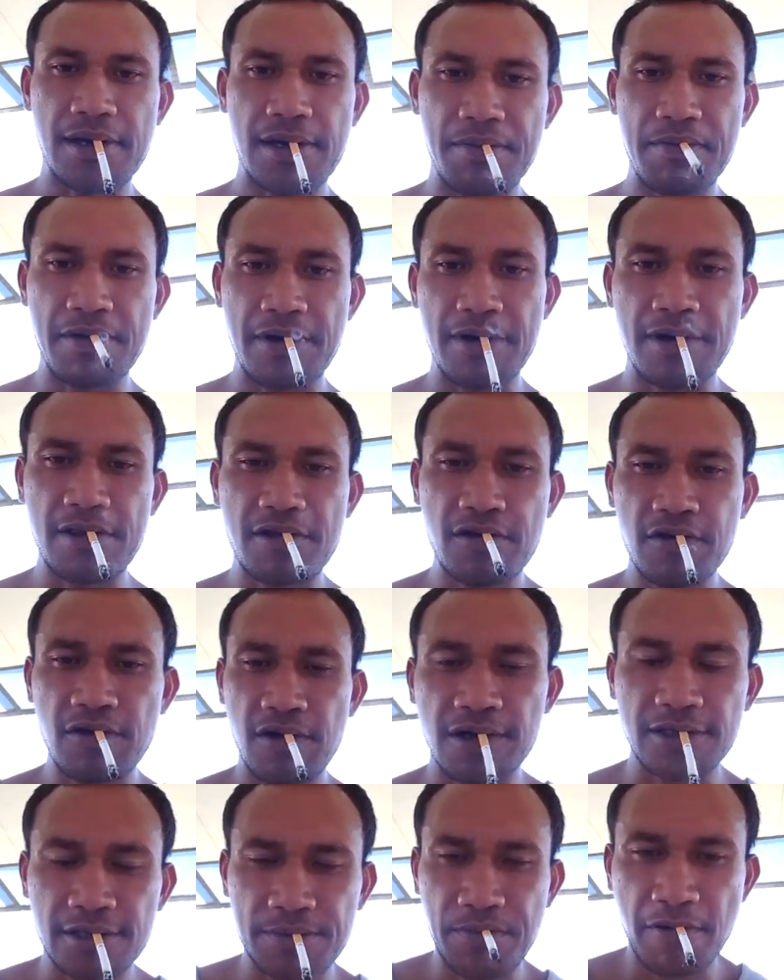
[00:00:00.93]
I'm gonna
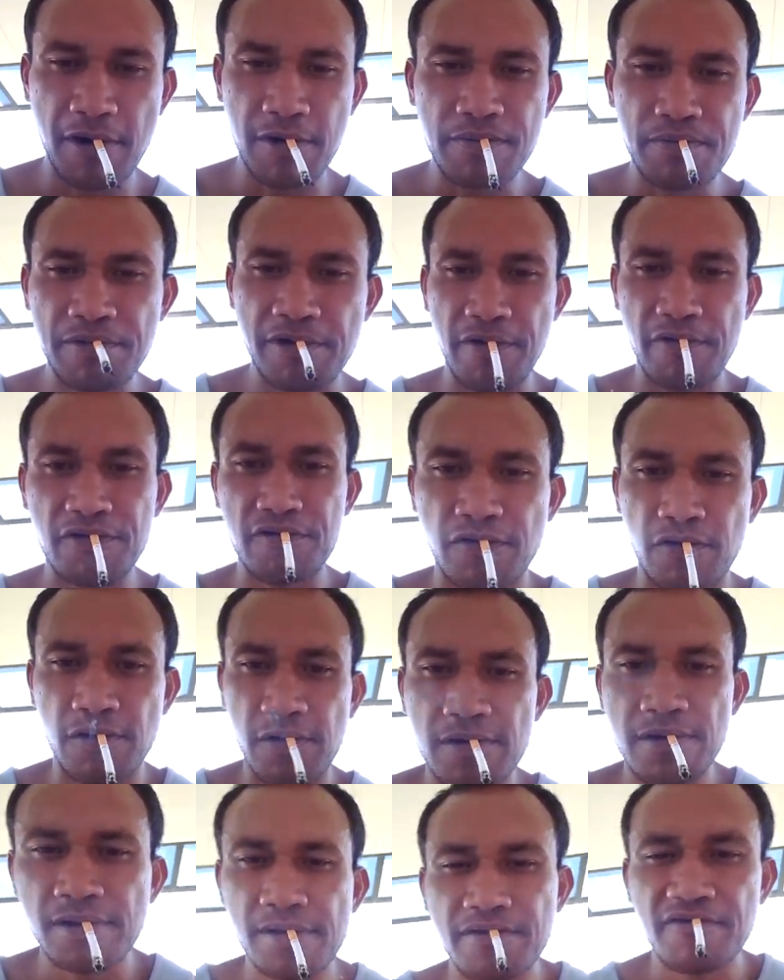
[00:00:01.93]
do a smoke miracle.
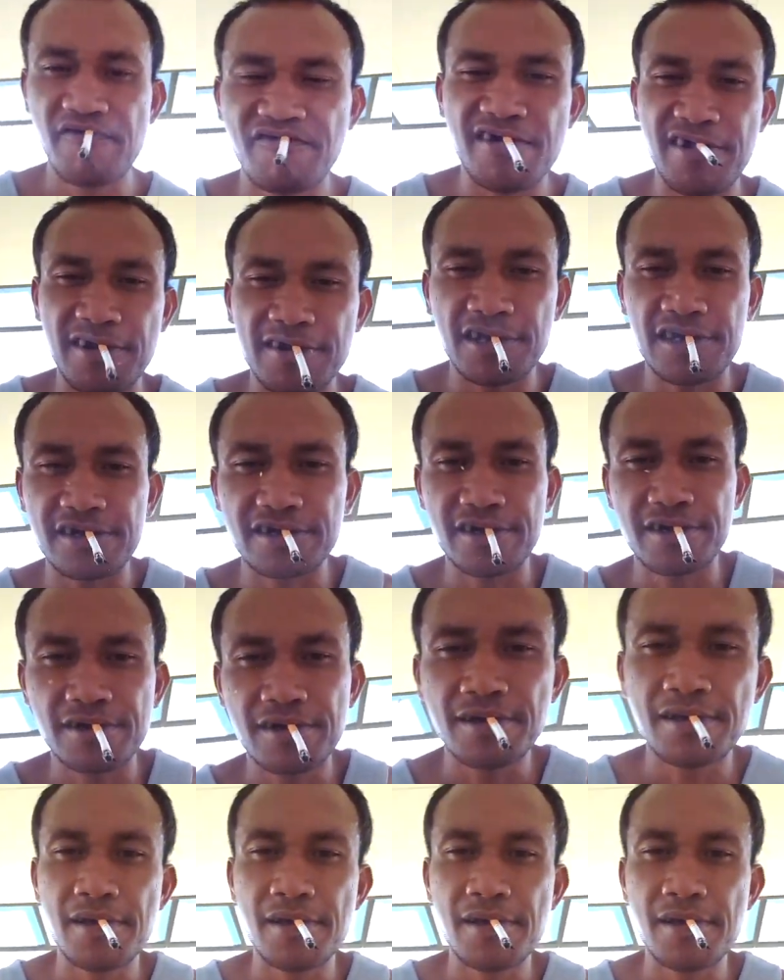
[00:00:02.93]
Vanish.